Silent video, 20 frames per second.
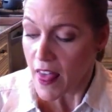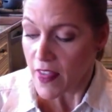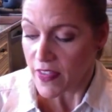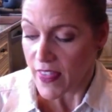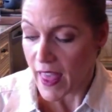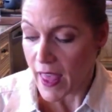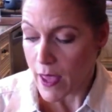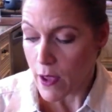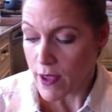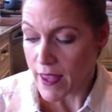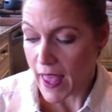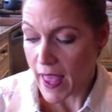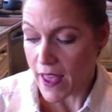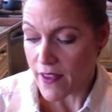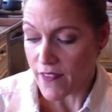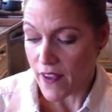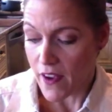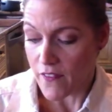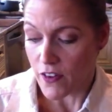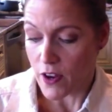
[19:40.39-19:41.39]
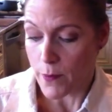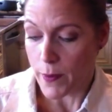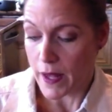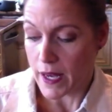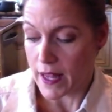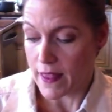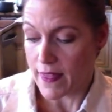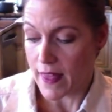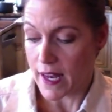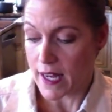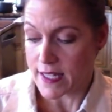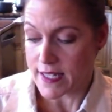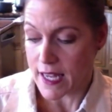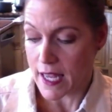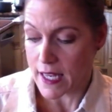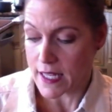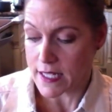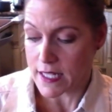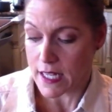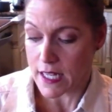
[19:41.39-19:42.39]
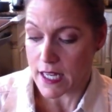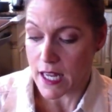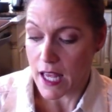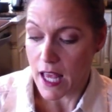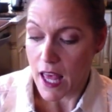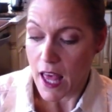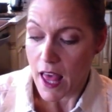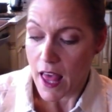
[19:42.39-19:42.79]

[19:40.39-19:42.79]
they gave everybody that attended